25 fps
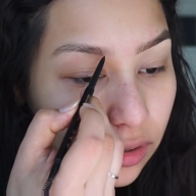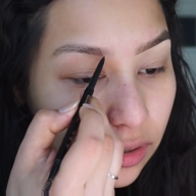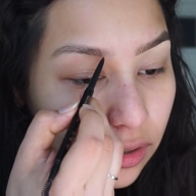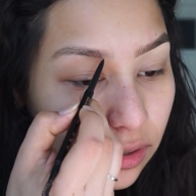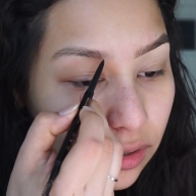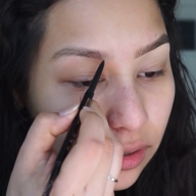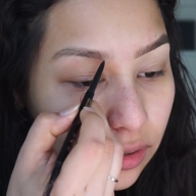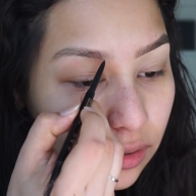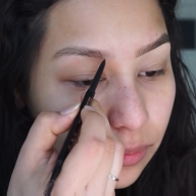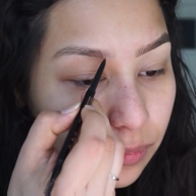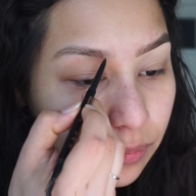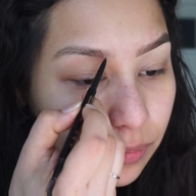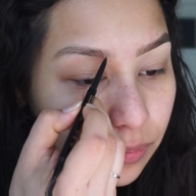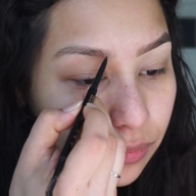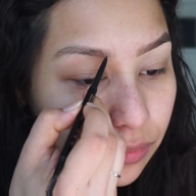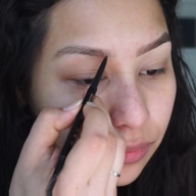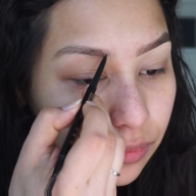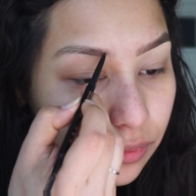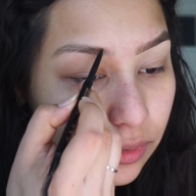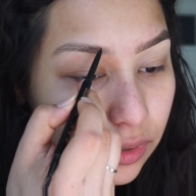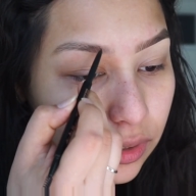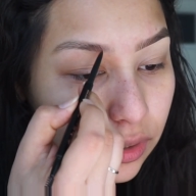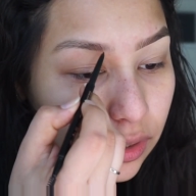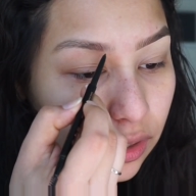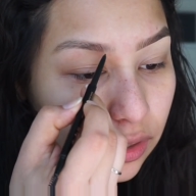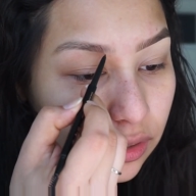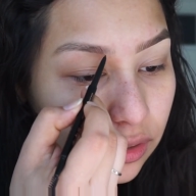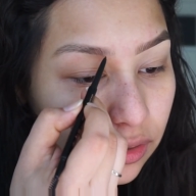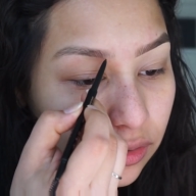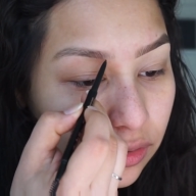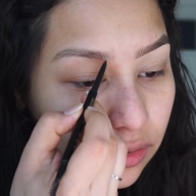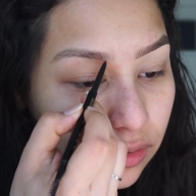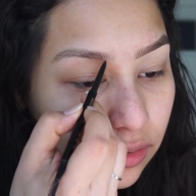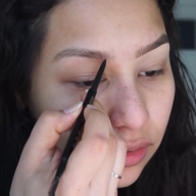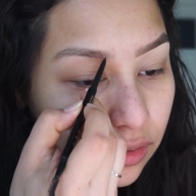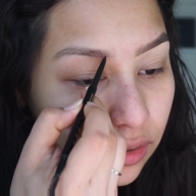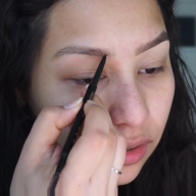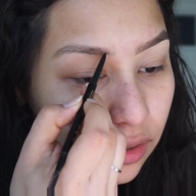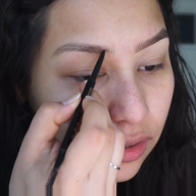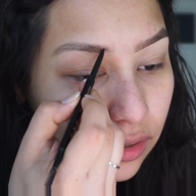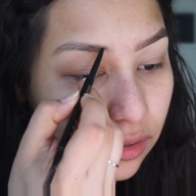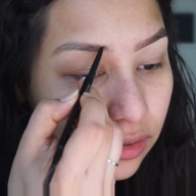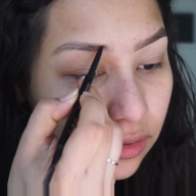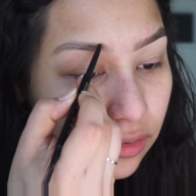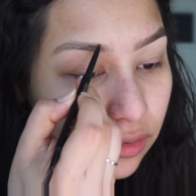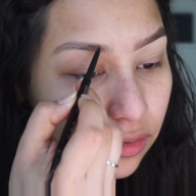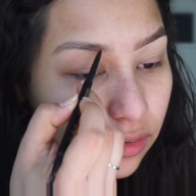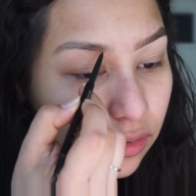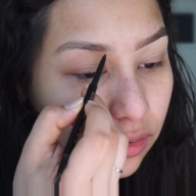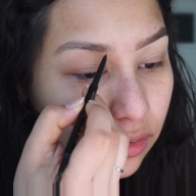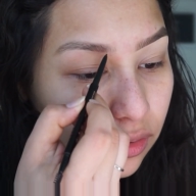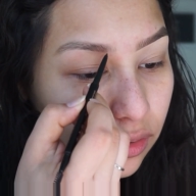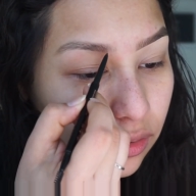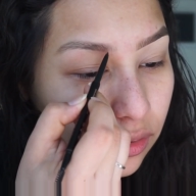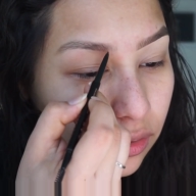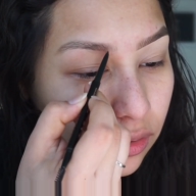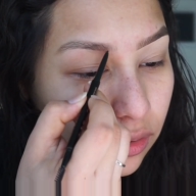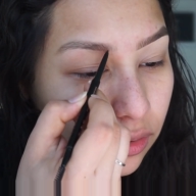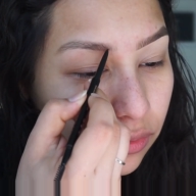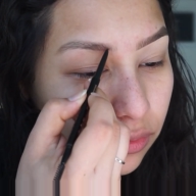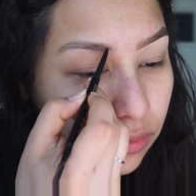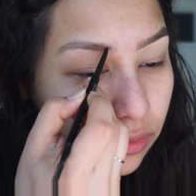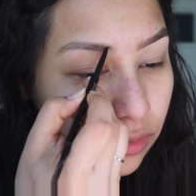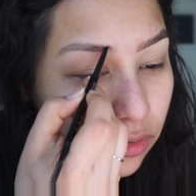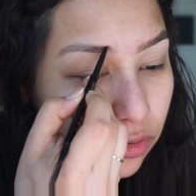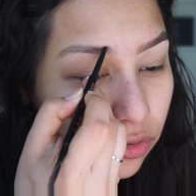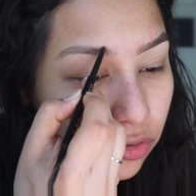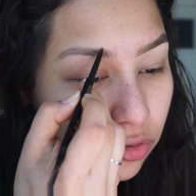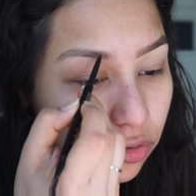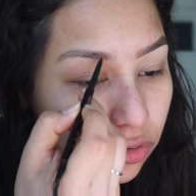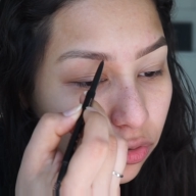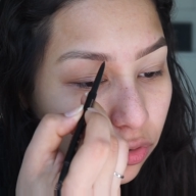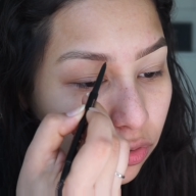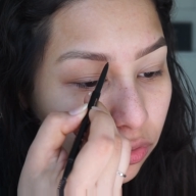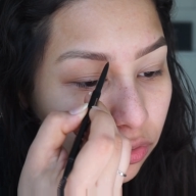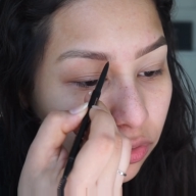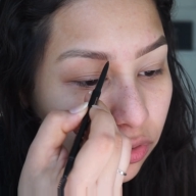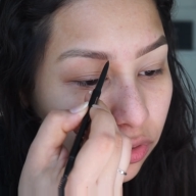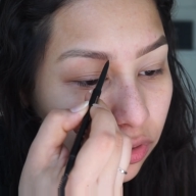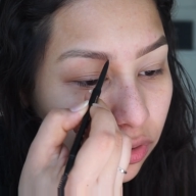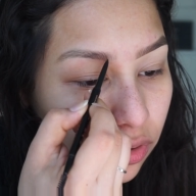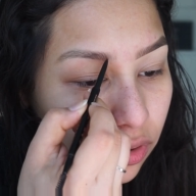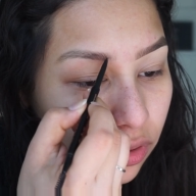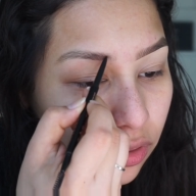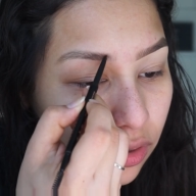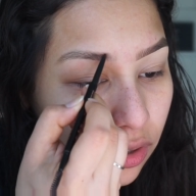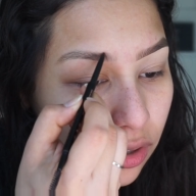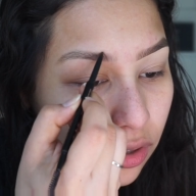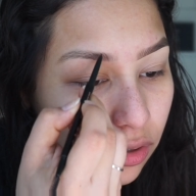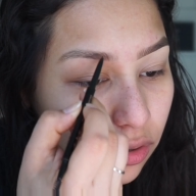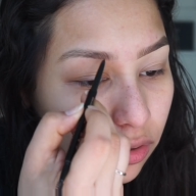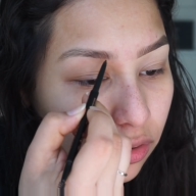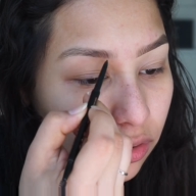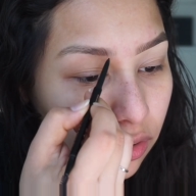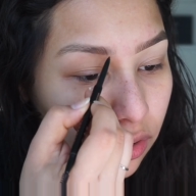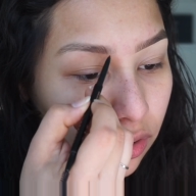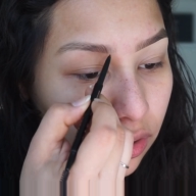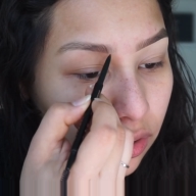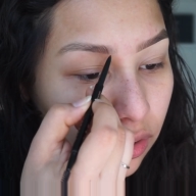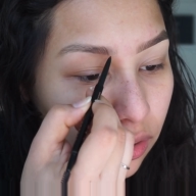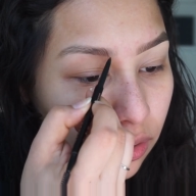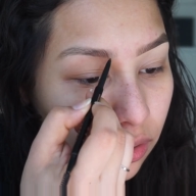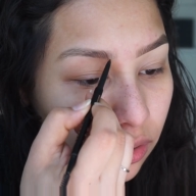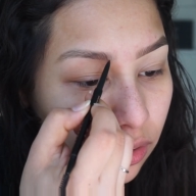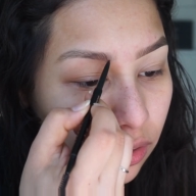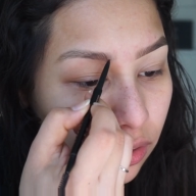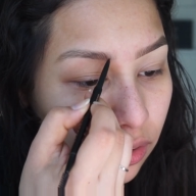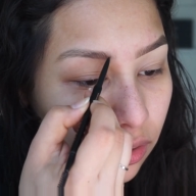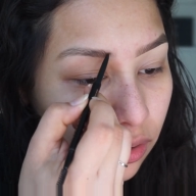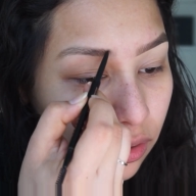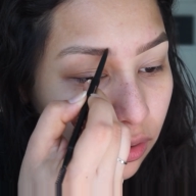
kind of decides if the strokes are thick or thin.